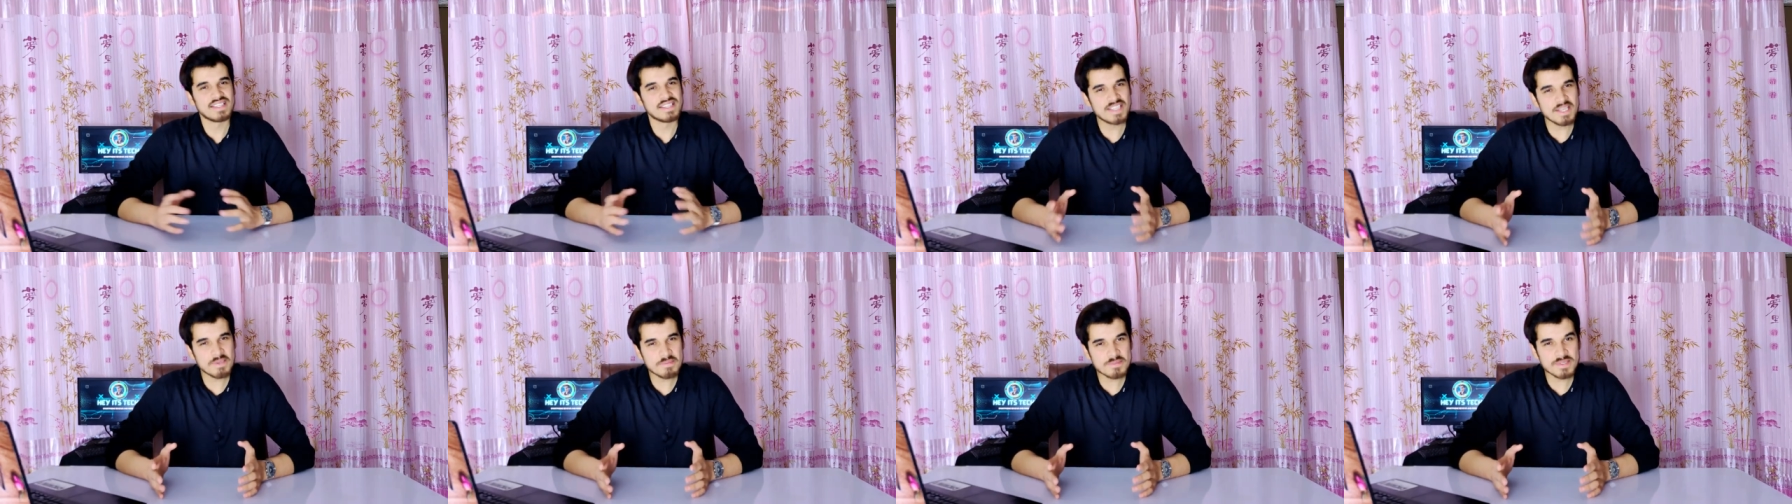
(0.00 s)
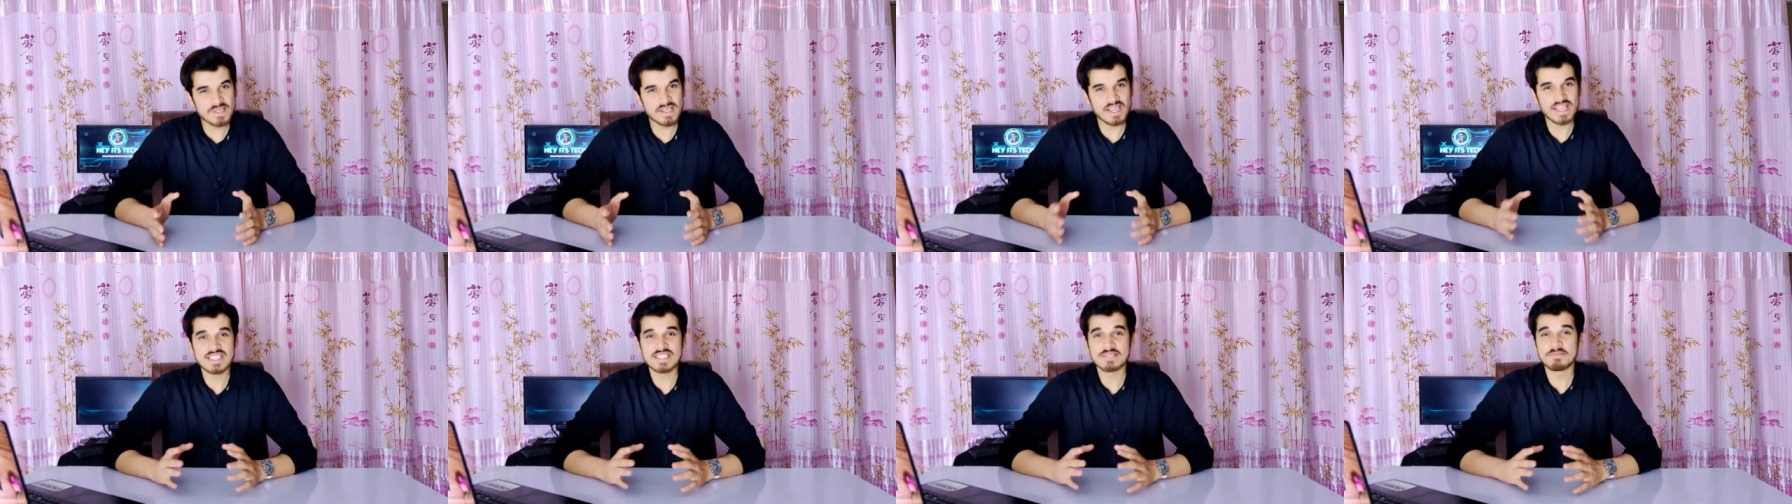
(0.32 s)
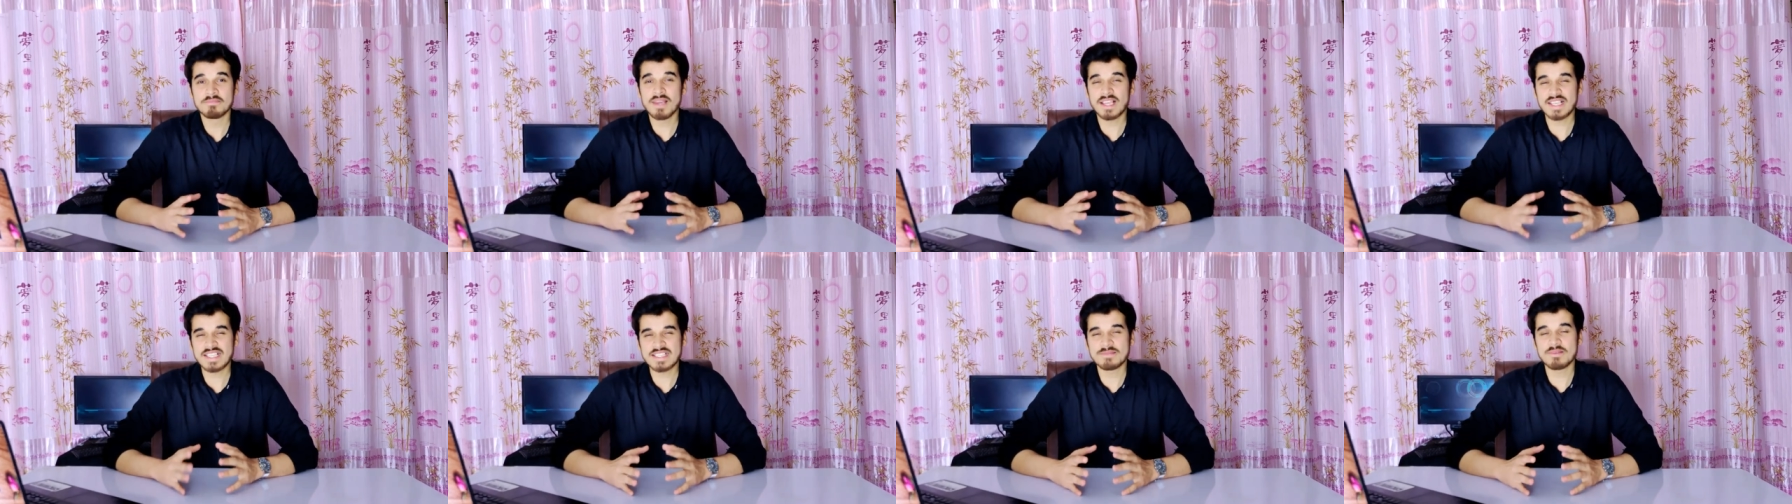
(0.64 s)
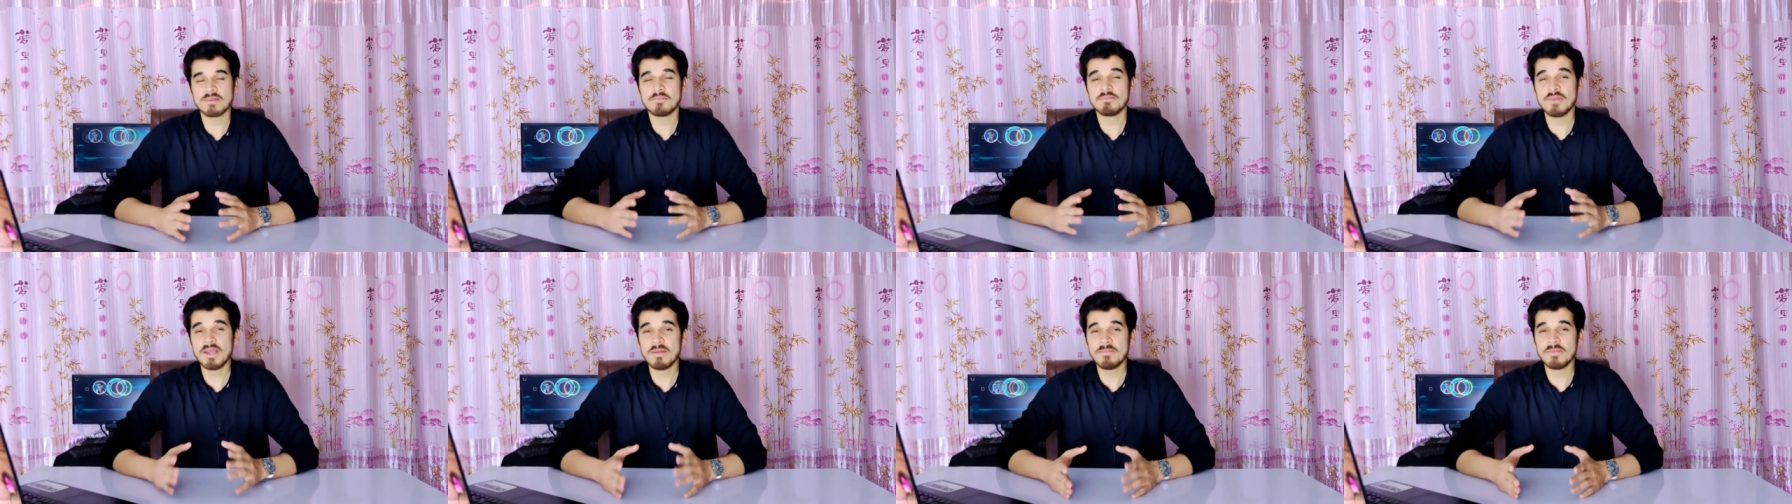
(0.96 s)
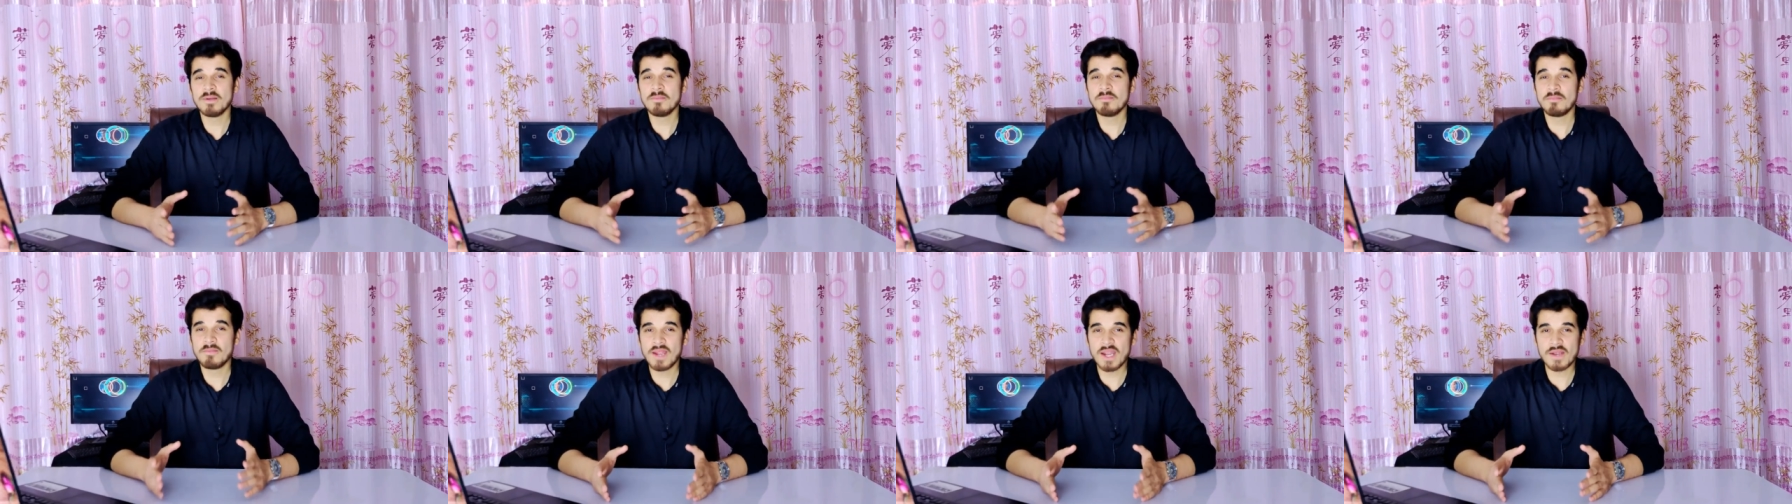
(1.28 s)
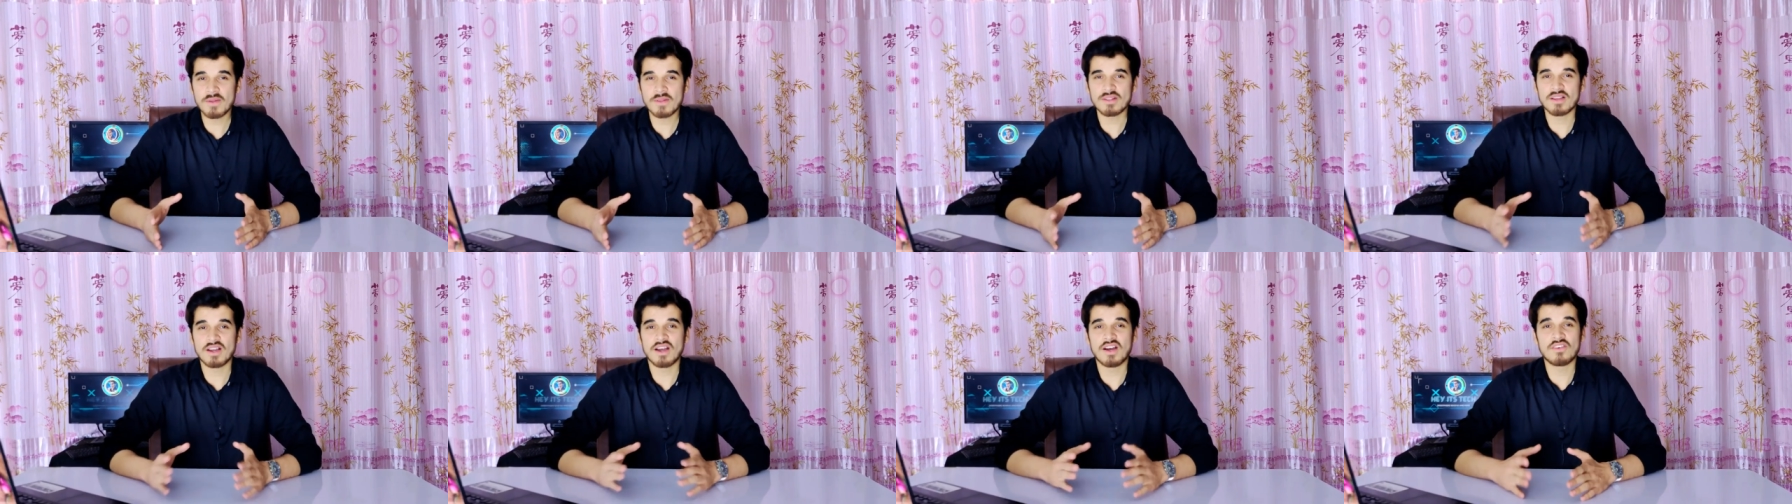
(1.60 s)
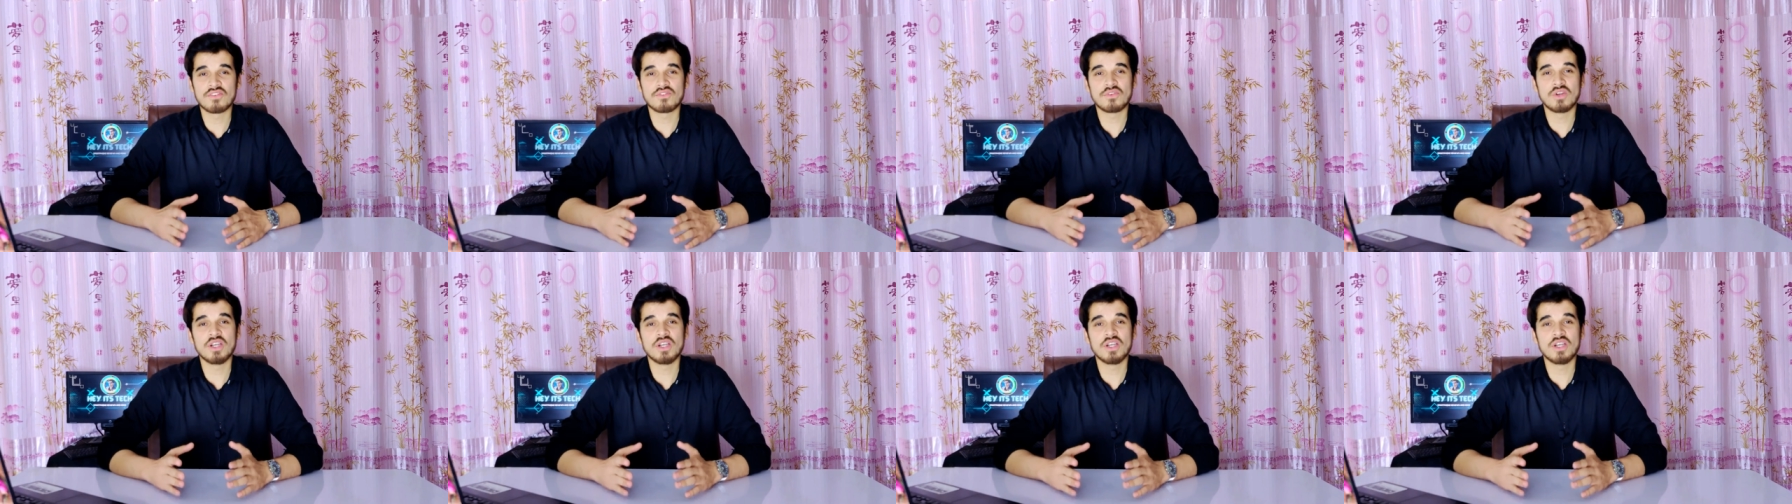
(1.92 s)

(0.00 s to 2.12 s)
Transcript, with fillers: The chipset has a maximum memory bandwidth of